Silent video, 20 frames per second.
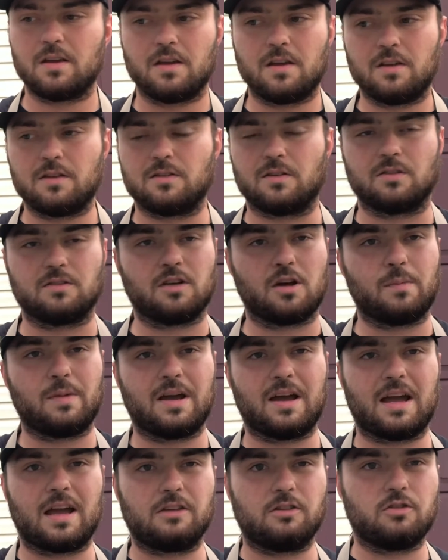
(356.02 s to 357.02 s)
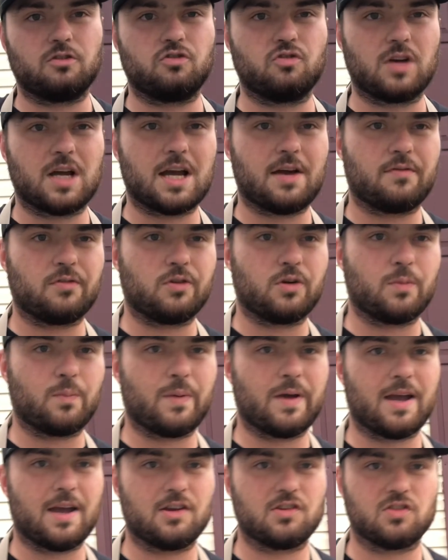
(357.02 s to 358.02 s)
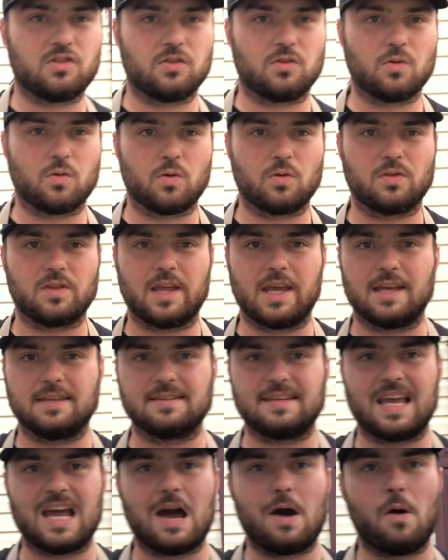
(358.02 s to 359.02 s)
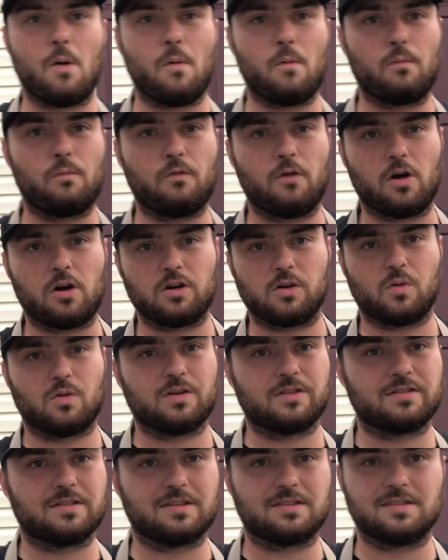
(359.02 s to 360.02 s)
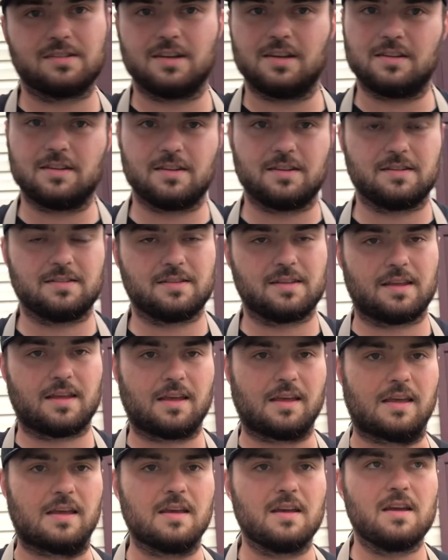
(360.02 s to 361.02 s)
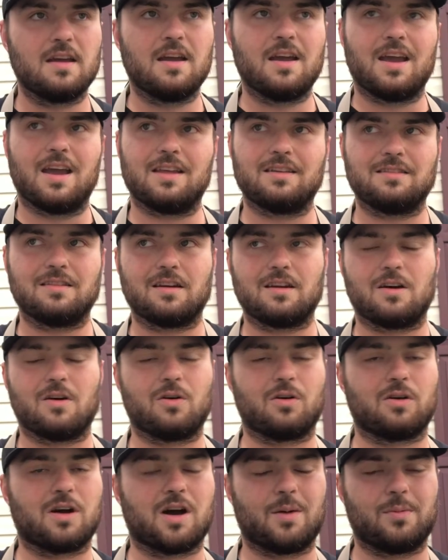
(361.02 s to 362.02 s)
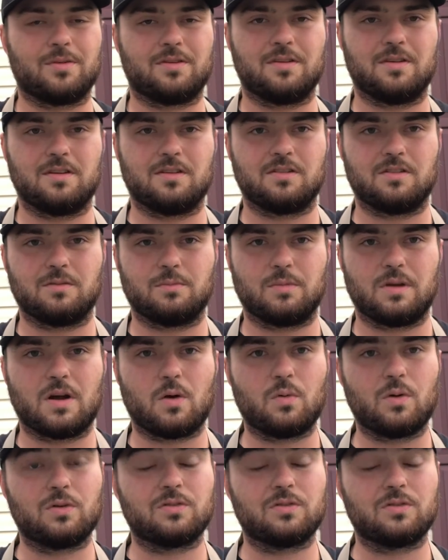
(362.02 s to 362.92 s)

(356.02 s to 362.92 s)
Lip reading: So it's all about your drive and your passion toward things. How far do you want to succeed in this thing? And it's not all competition, but I will